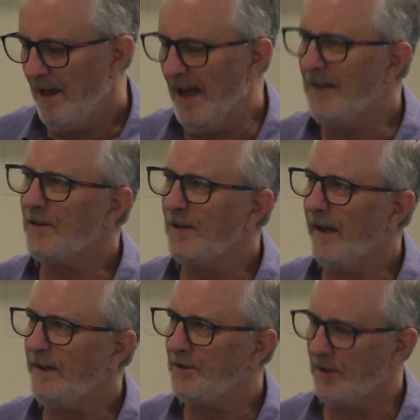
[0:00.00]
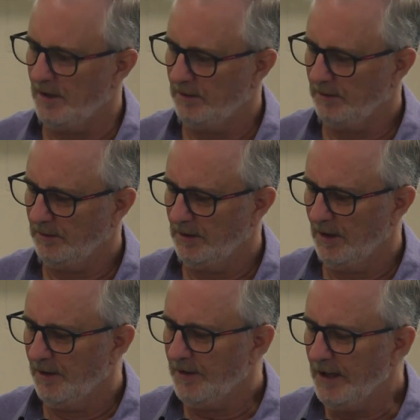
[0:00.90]
As in nature,
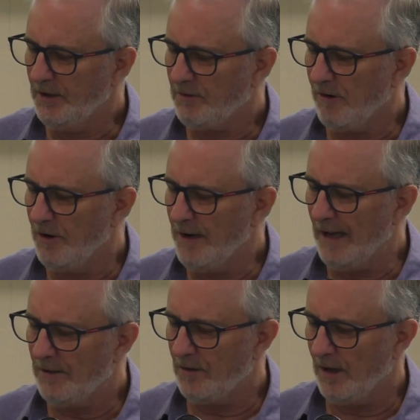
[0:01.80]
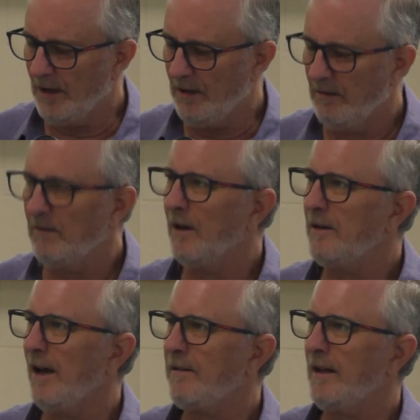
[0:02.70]
things grow naturally and
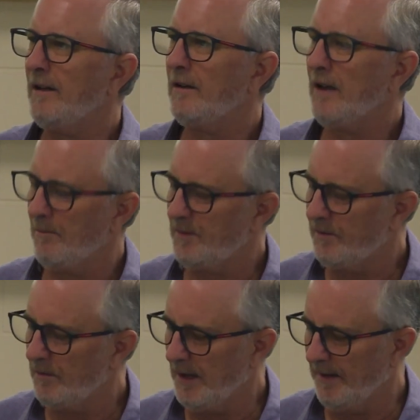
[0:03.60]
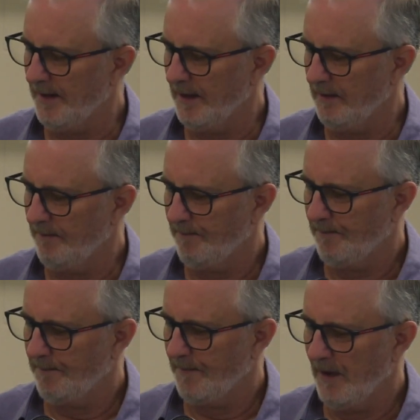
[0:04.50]
nothing comes from nothing.
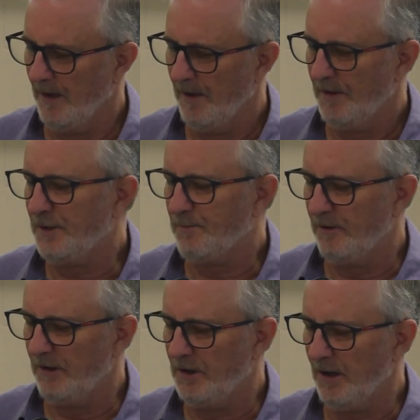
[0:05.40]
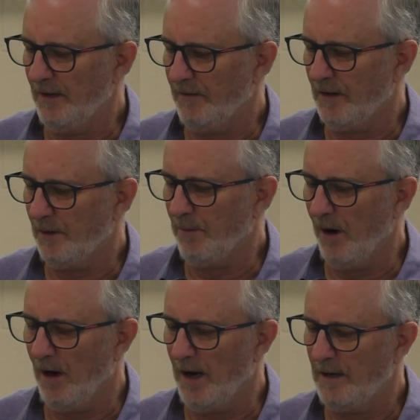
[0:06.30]
The spiritual effort
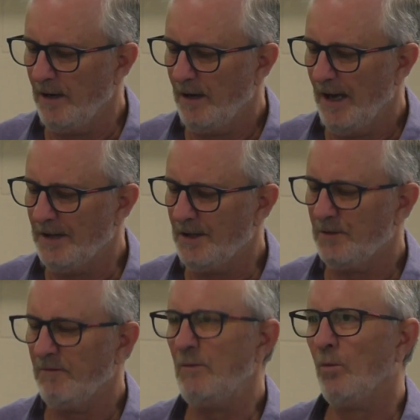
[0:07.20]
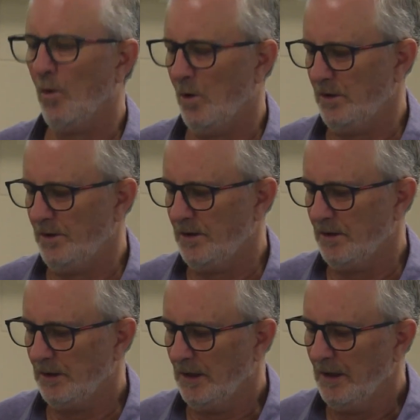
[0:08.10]
applied has its rewards
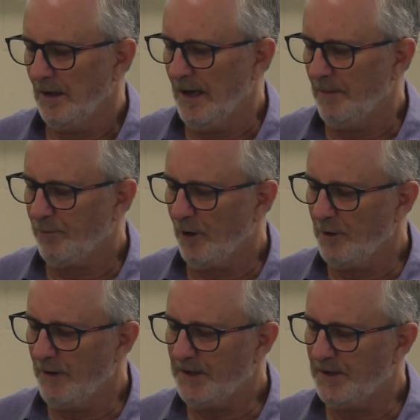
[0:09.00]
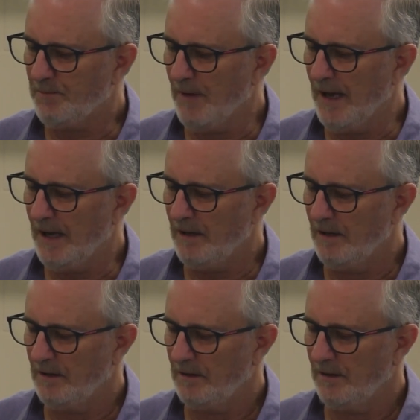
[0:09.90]
and progress is made.
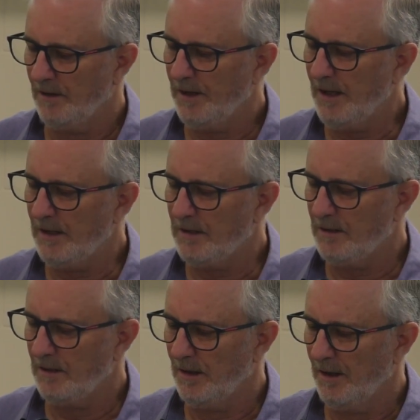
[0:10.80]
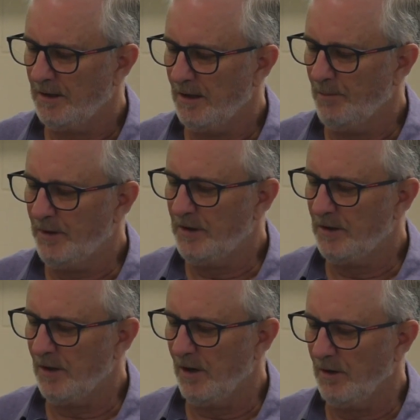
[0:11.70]
Yes,
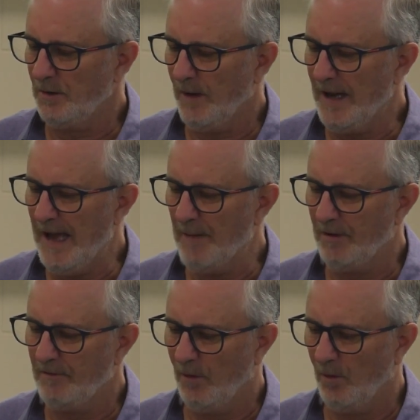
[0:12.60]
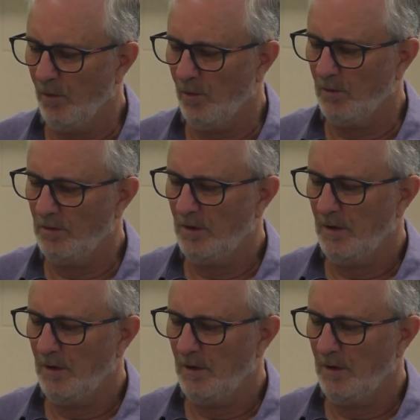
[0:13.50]
slippages along the way happen for all,